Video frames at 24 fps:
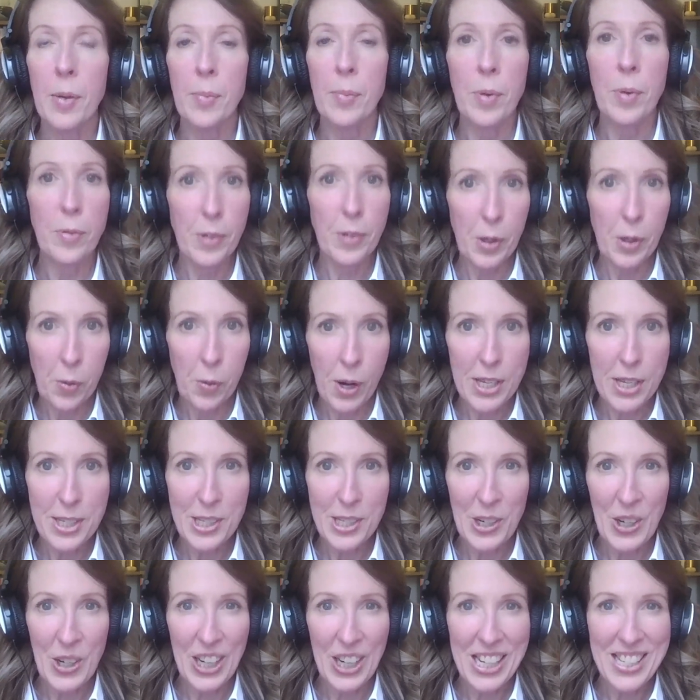moving quite
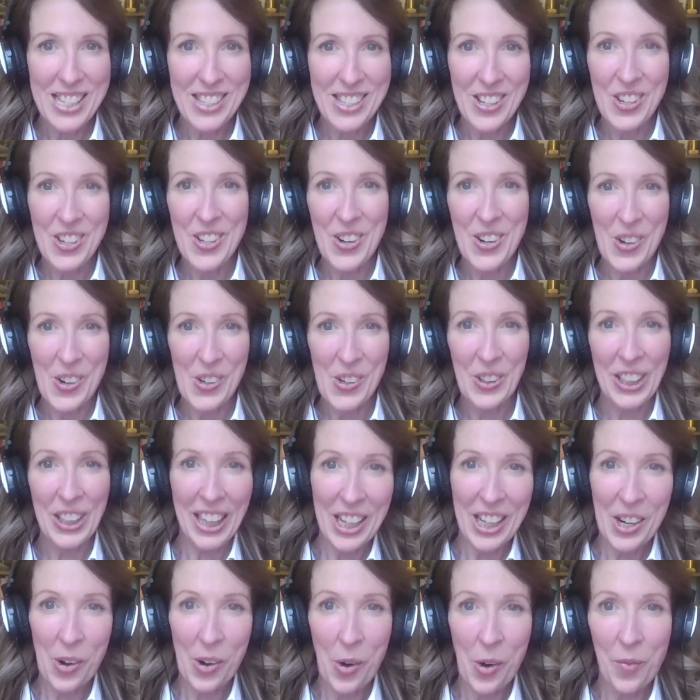slowly so you don't look
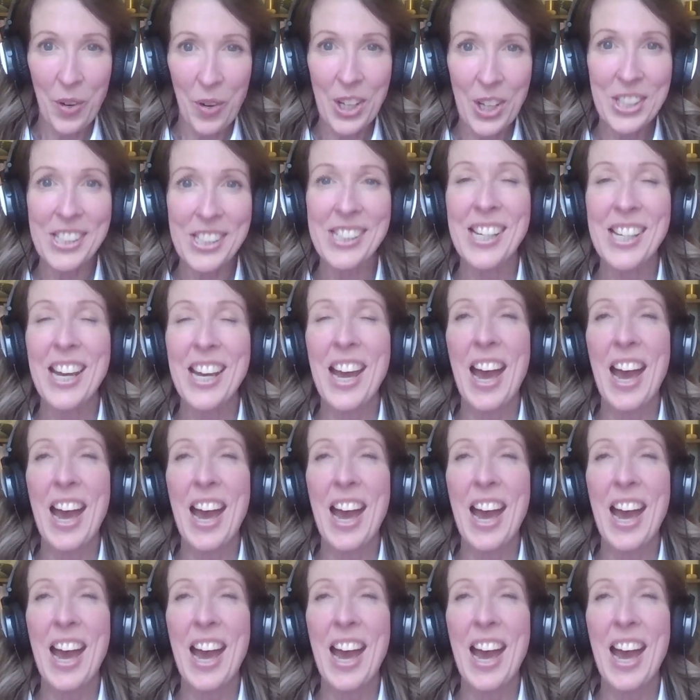like you're a bot.